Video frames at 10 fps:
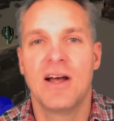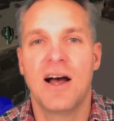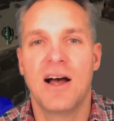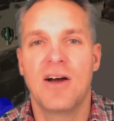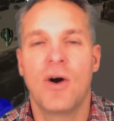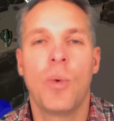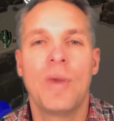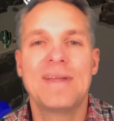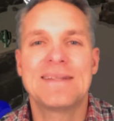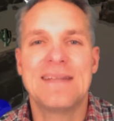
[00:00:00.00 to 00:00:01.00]

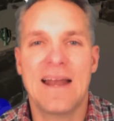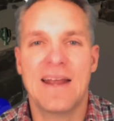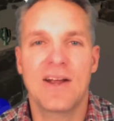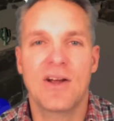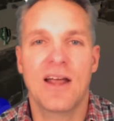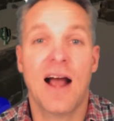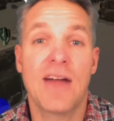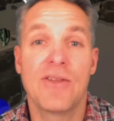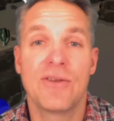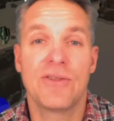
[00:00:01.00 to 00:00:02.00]
Always getting
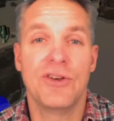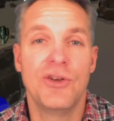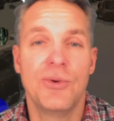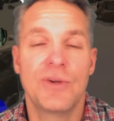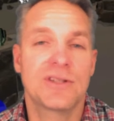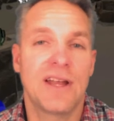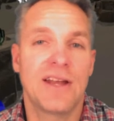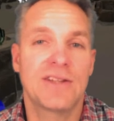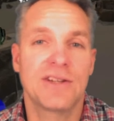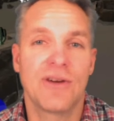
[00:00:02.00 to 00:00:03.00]
either the newest,
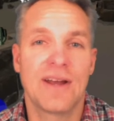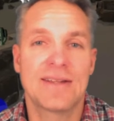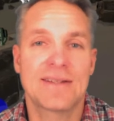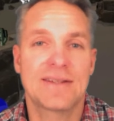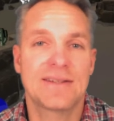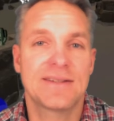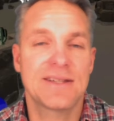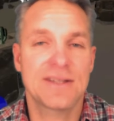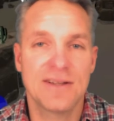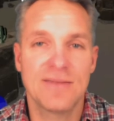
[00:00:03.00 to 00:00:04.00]
latest, and greatest
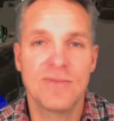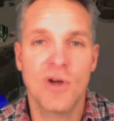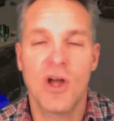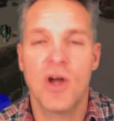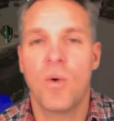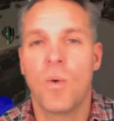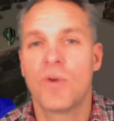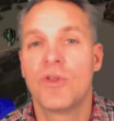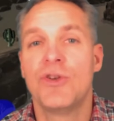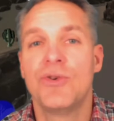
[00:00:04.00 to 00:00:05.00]
system
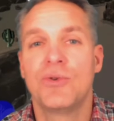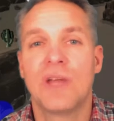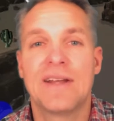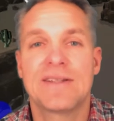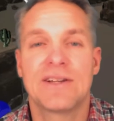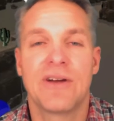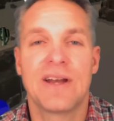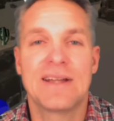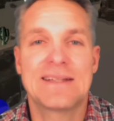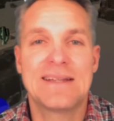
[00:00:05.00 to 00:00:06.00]
or the new, latest, and
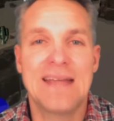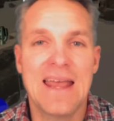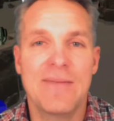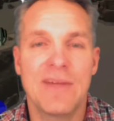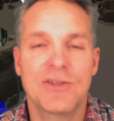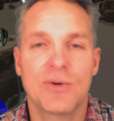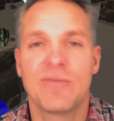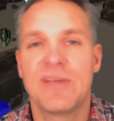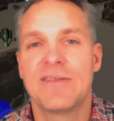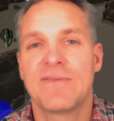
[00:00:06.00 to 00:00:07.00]
greatest game, and sort
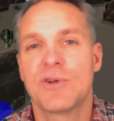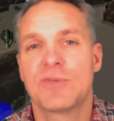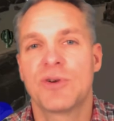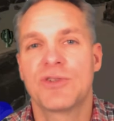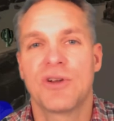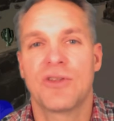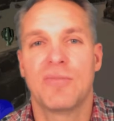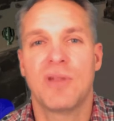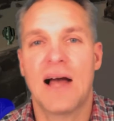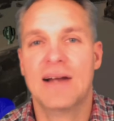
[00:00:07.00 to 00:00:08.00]
of being the first person on the
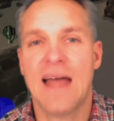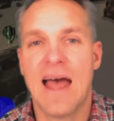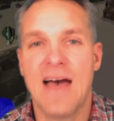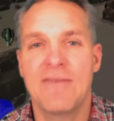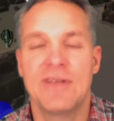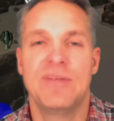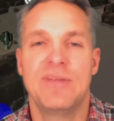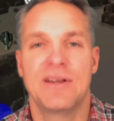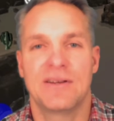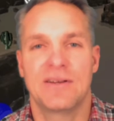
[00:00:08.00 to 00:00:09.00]
block to have it,
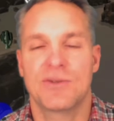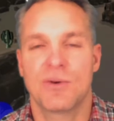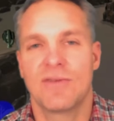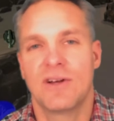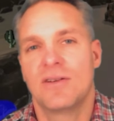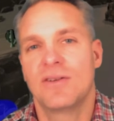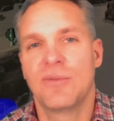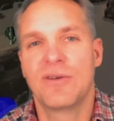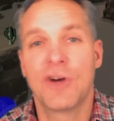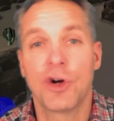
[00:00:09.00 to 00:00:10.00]
being sort of a little
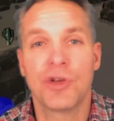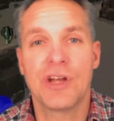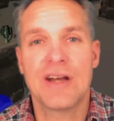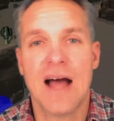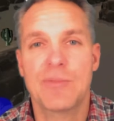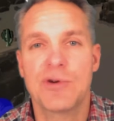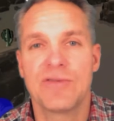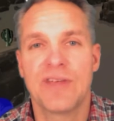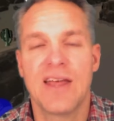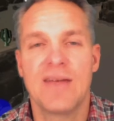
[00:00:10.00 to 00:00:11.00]
bit of an early adopter
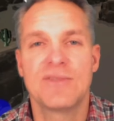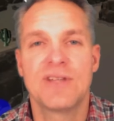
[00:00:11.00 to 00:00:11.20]
of games,